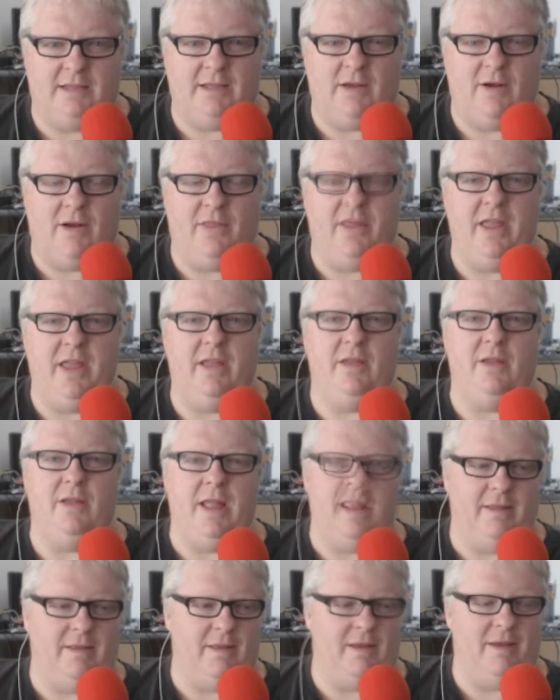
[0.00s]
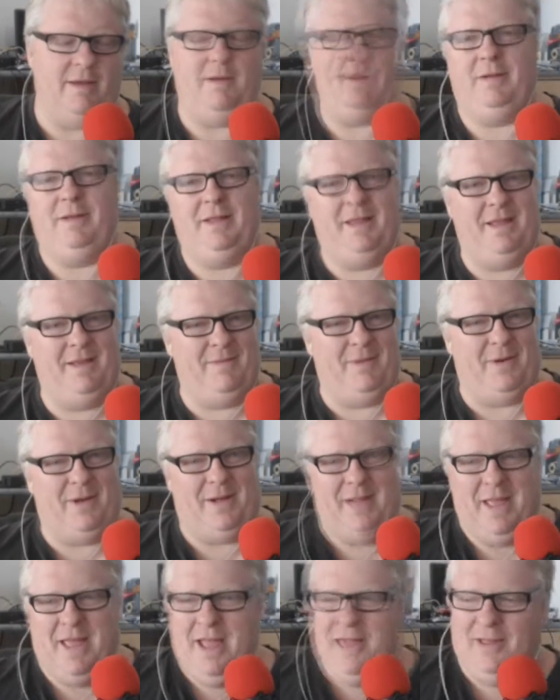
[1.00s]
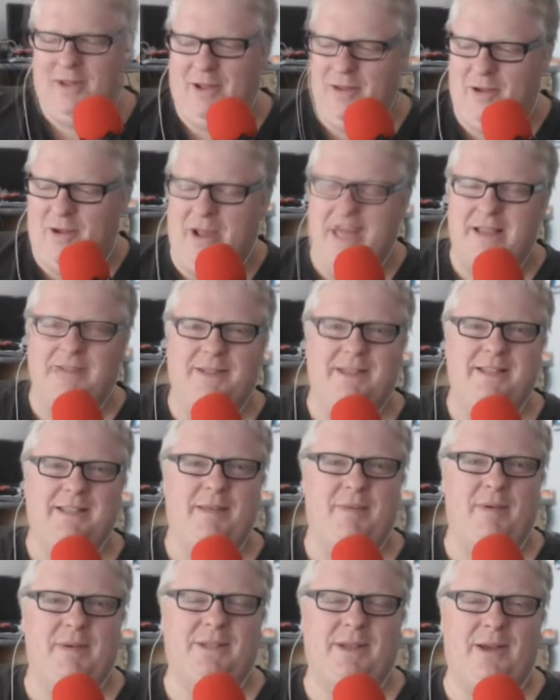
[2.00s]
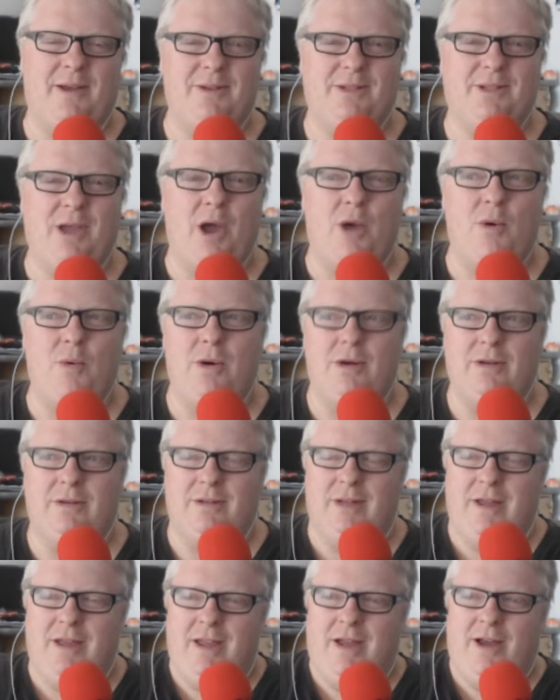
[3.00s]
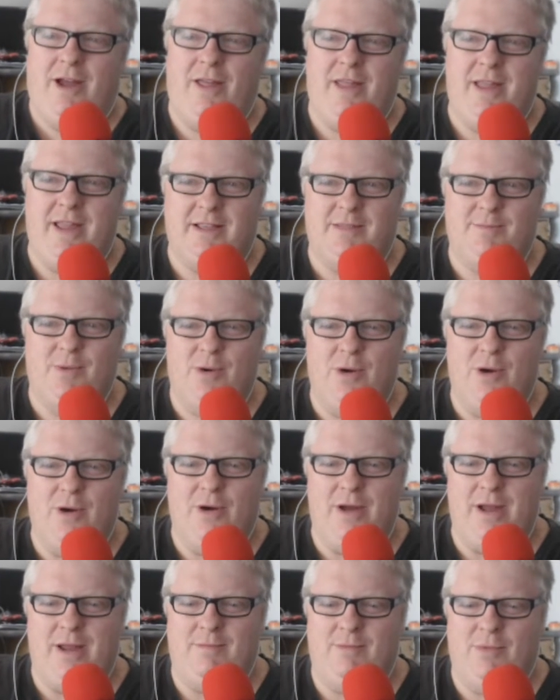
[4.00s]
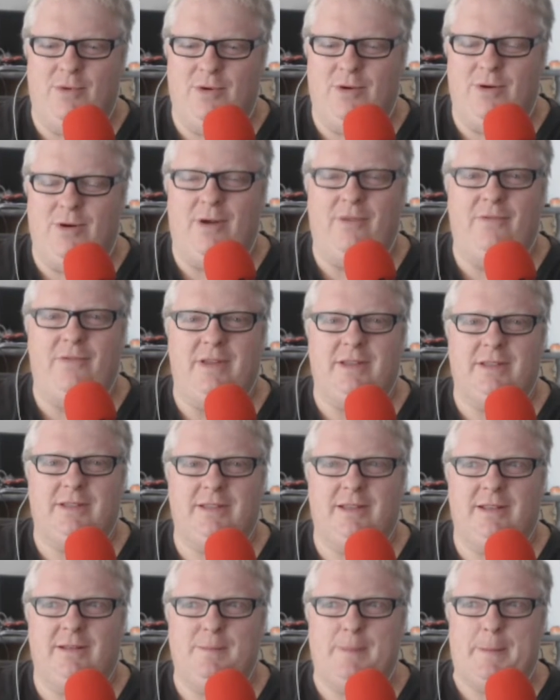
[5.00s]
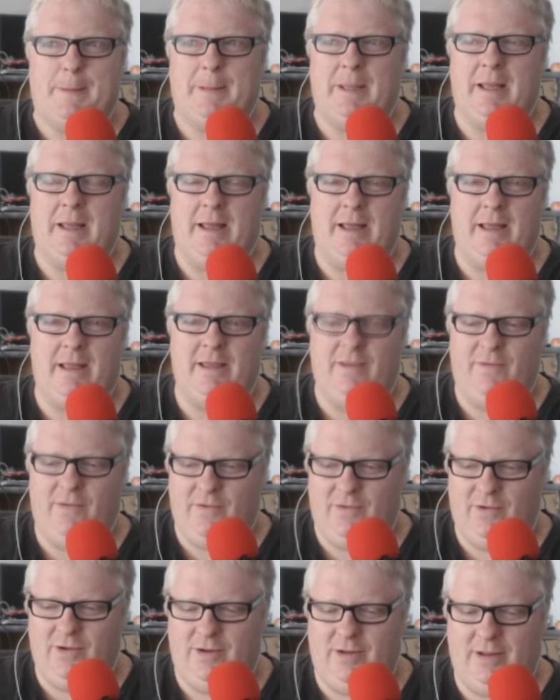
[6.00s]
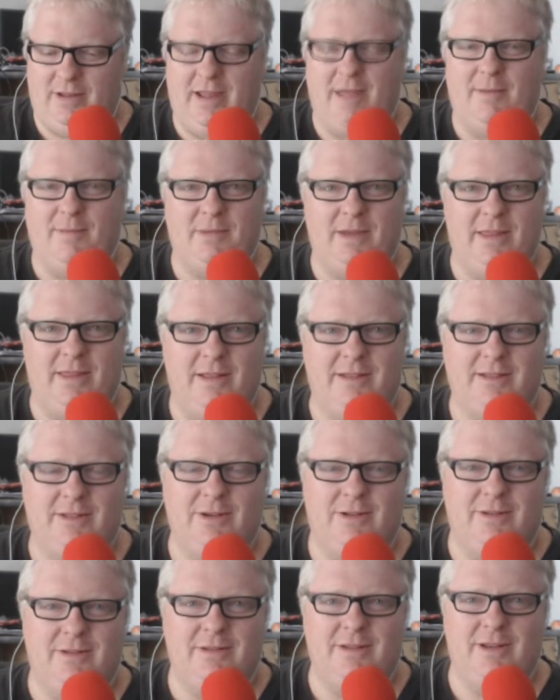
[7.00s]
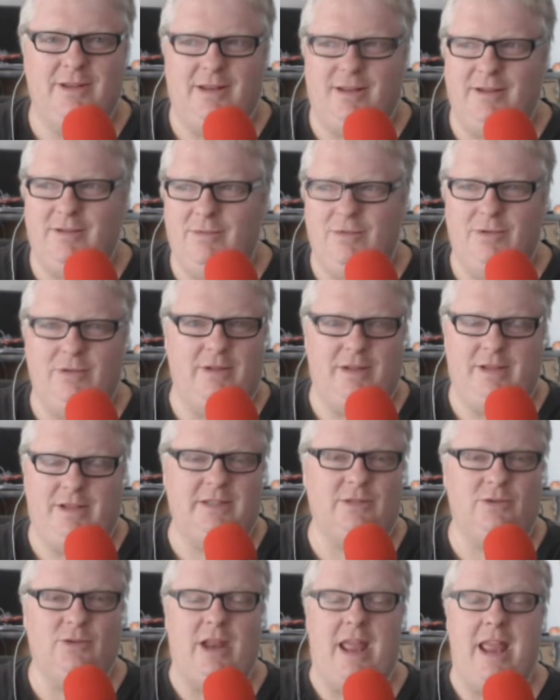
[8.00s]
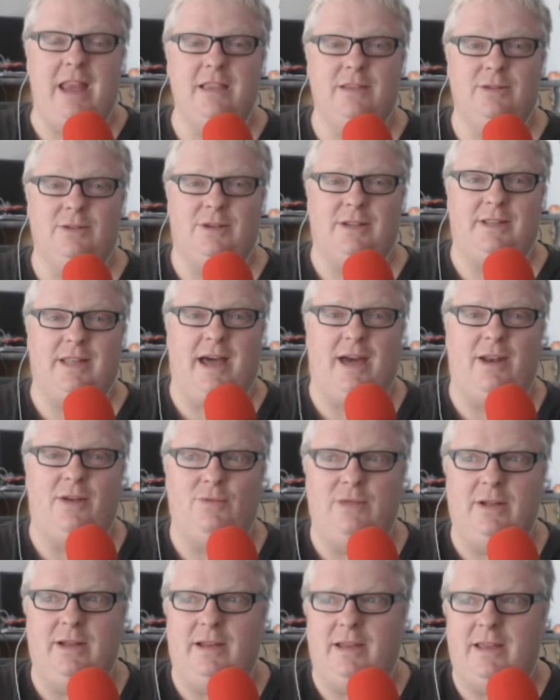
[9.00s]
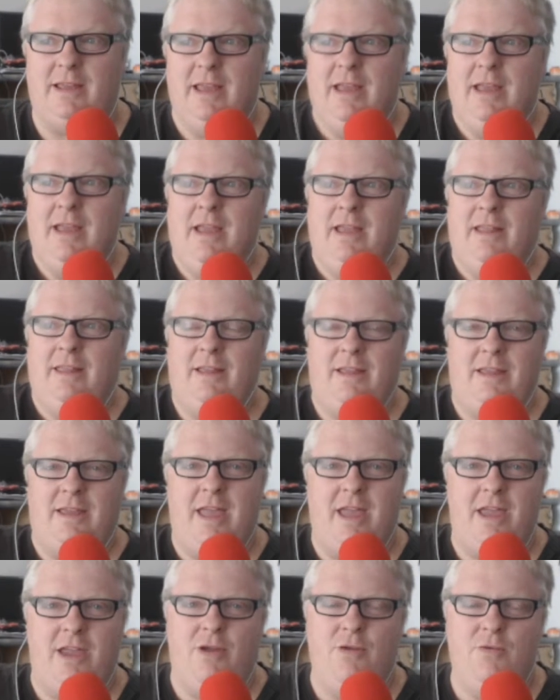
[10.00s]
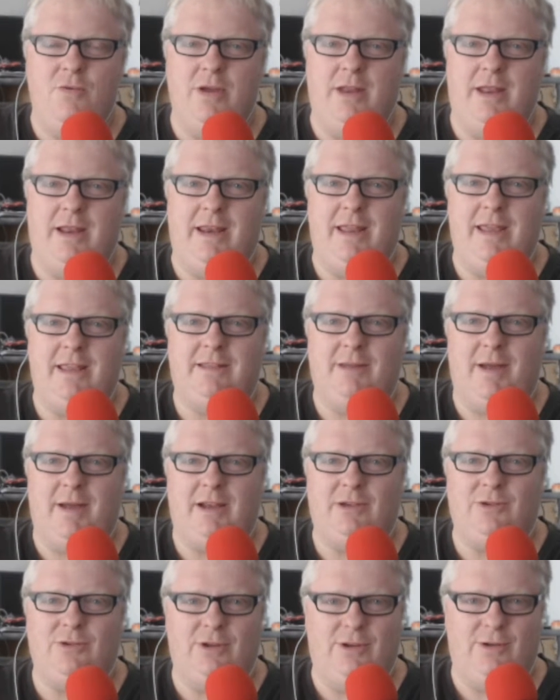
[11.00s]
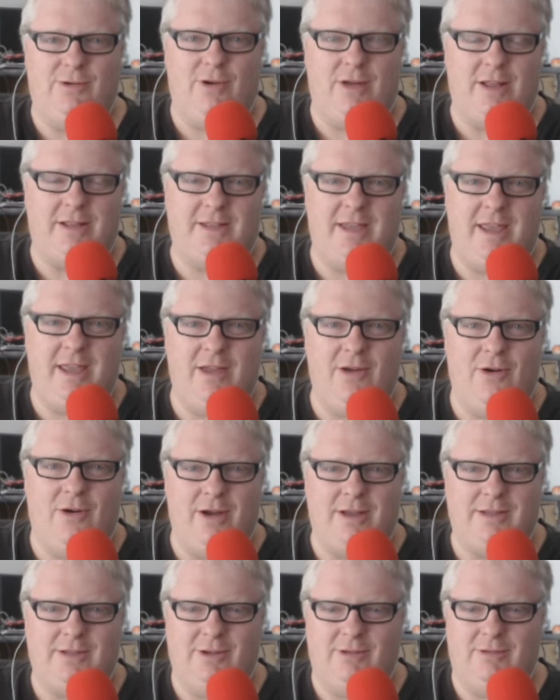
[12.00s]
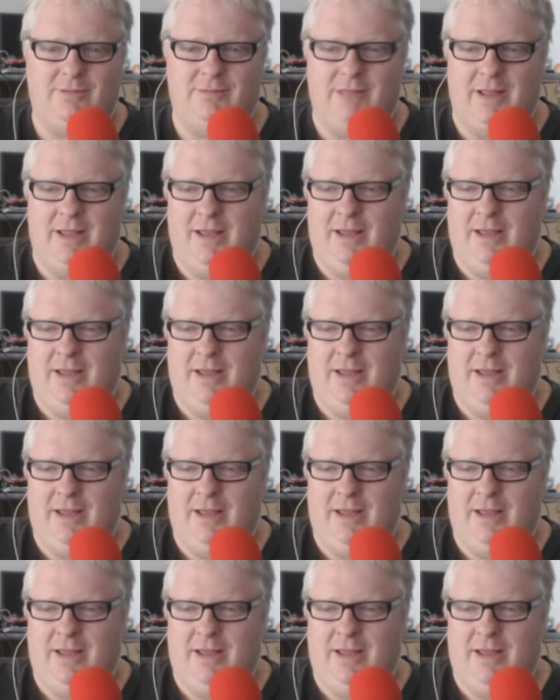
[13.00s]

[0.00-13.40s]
so I think well, as these episodes go on, I think it's more and more obvious that if you've got a company that's got, or just sort of any sort of data really, that, you really need to make sure your IT guy is on